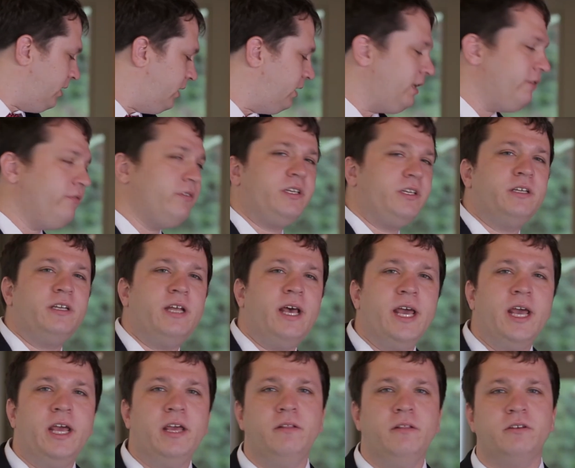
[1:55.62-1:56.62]
that even
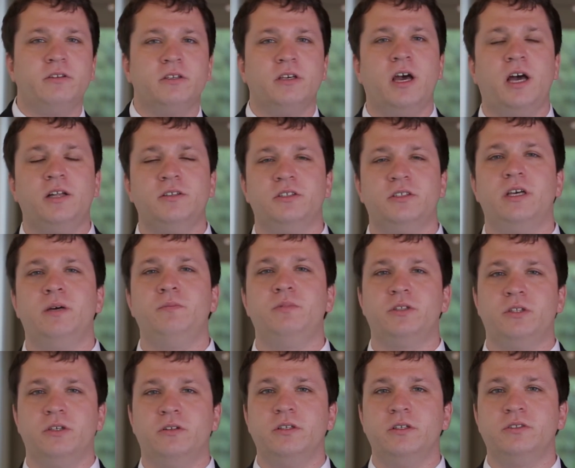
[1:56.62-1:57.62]
today this concept
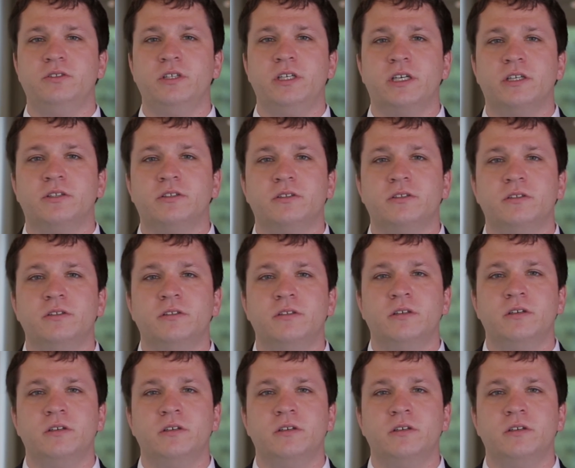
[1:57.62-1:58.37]
still exists.